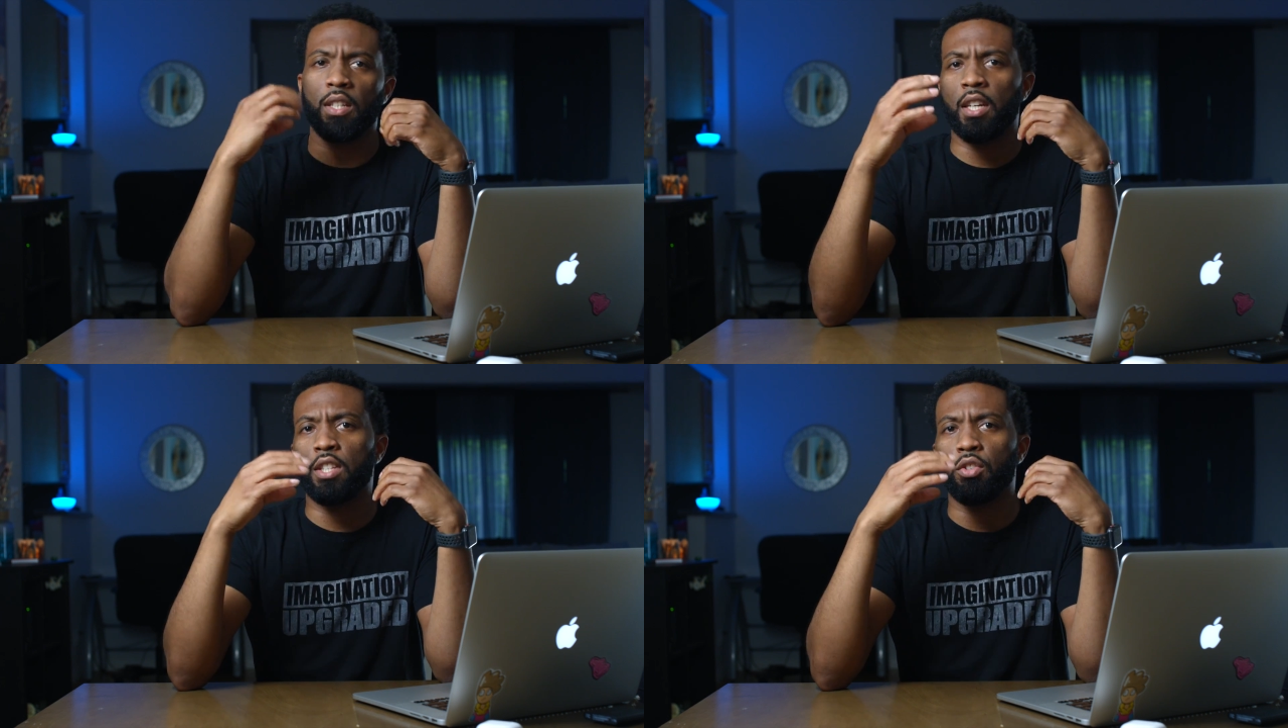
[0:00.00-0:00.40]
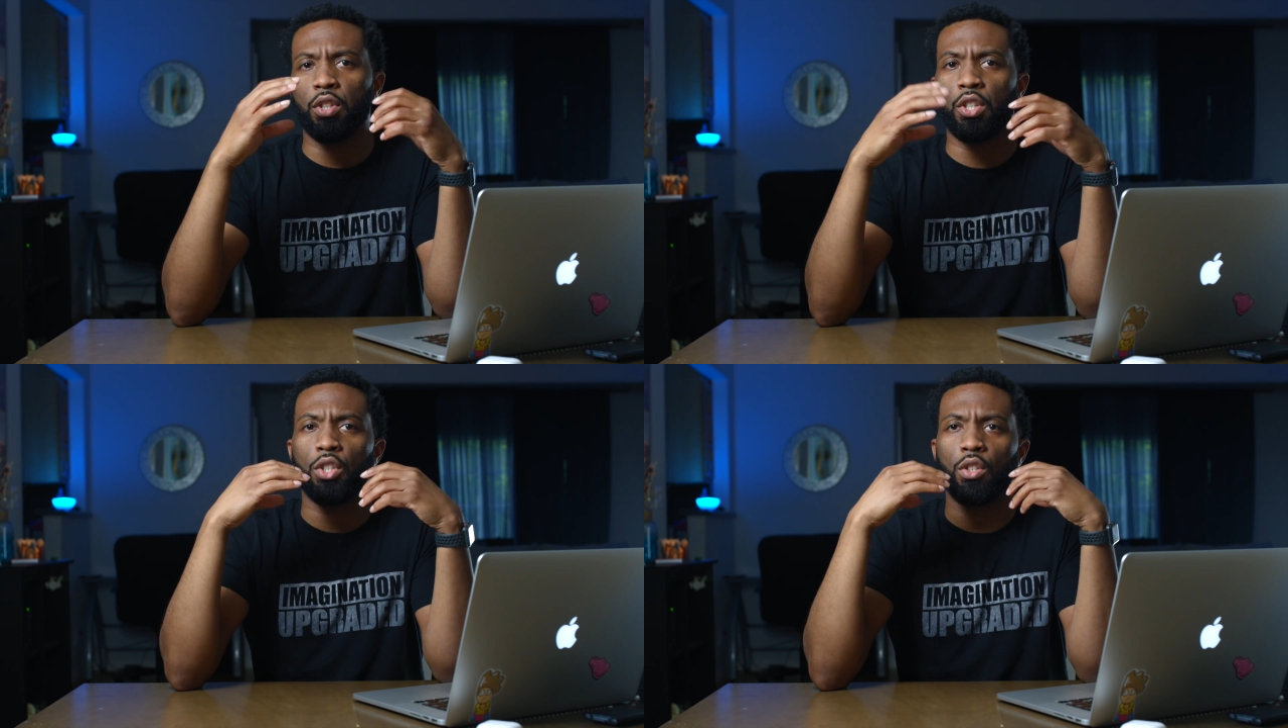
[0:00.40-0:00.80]

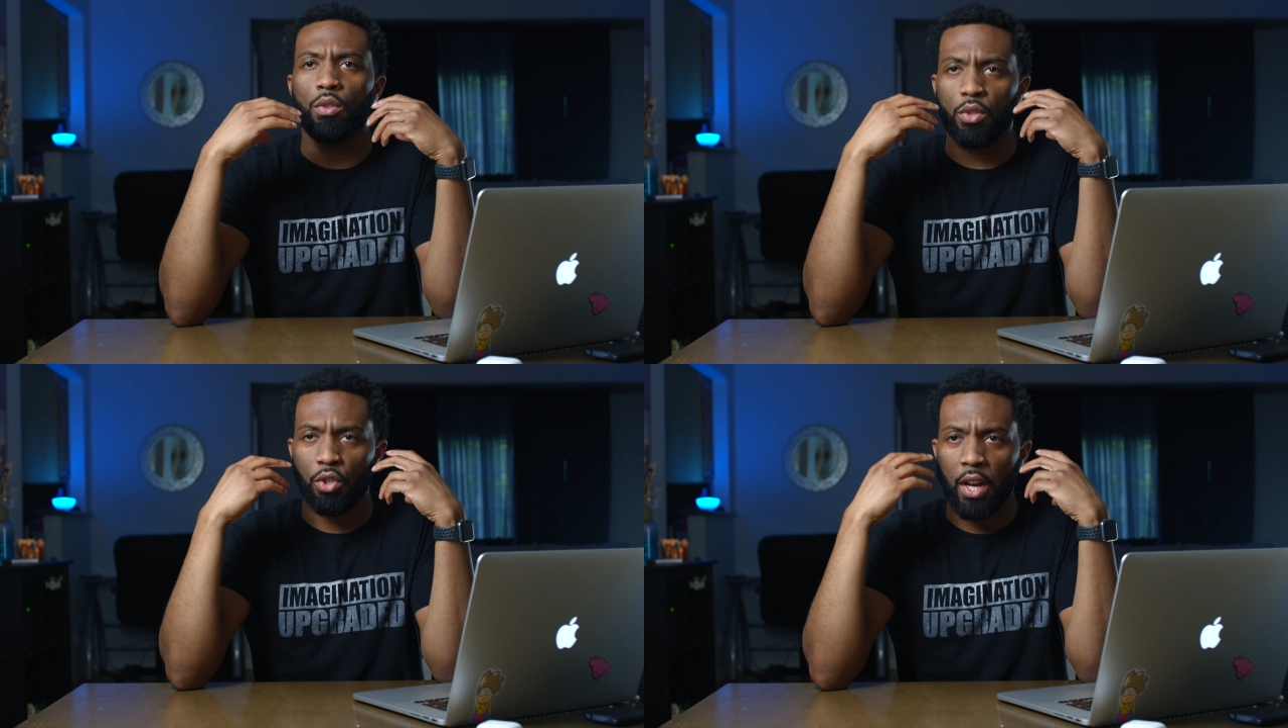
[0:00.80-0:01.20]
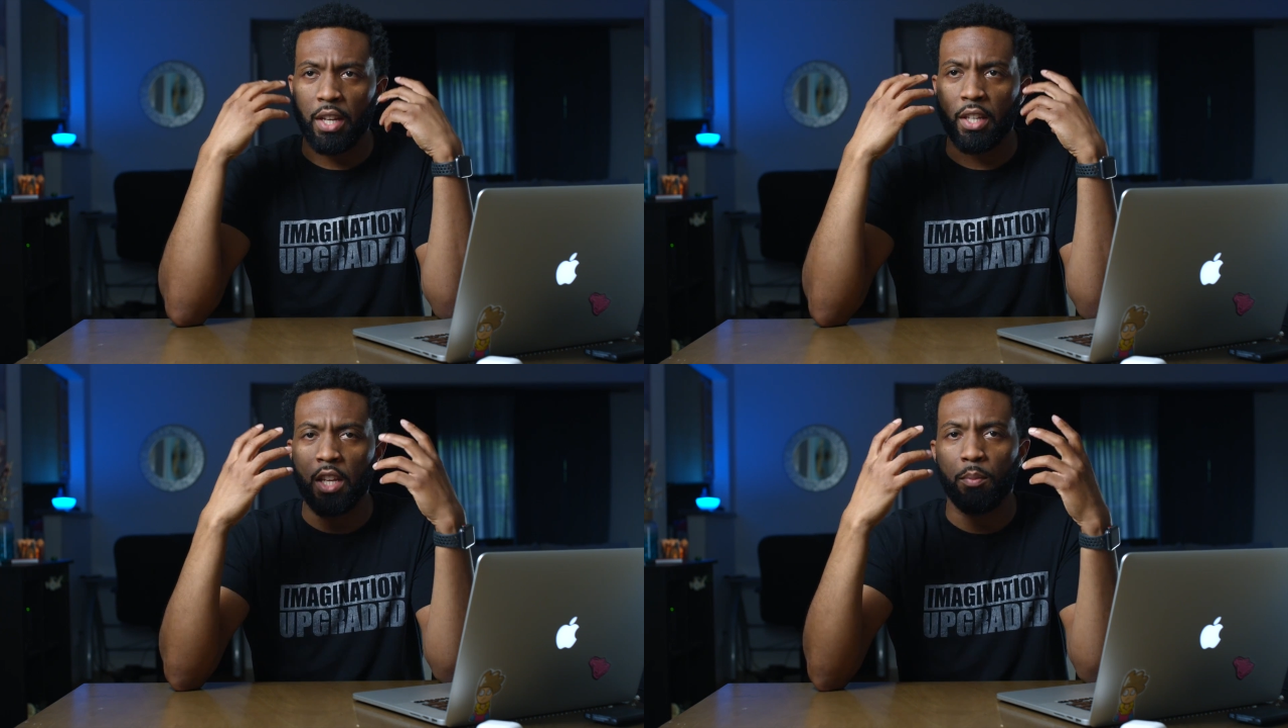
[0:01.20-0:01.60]
non-traditional and try to
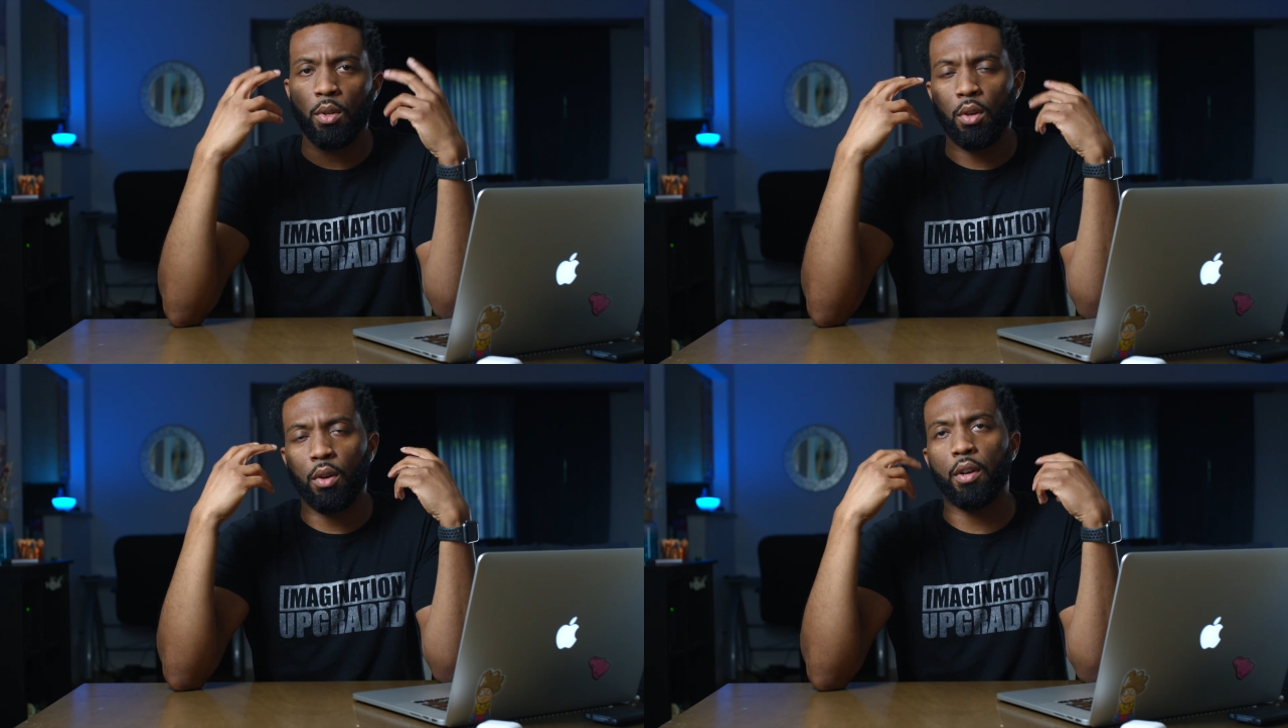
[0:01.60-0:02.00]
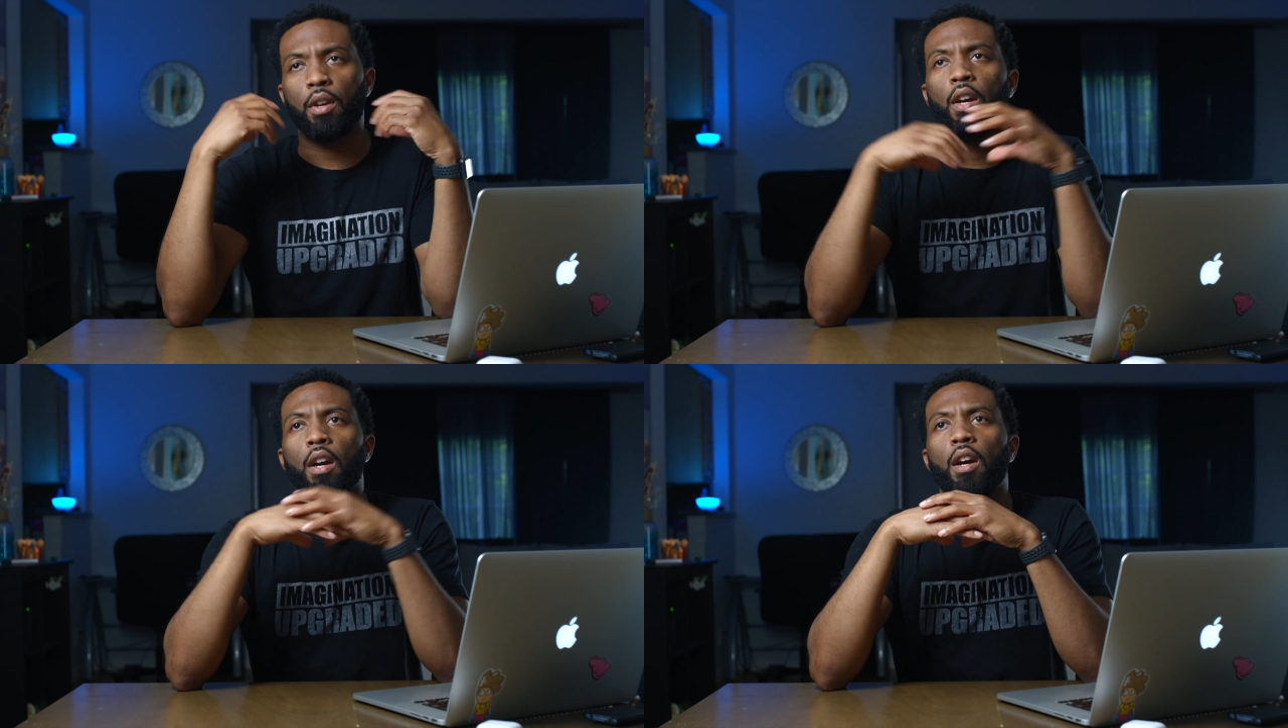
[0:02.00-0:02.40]
keep your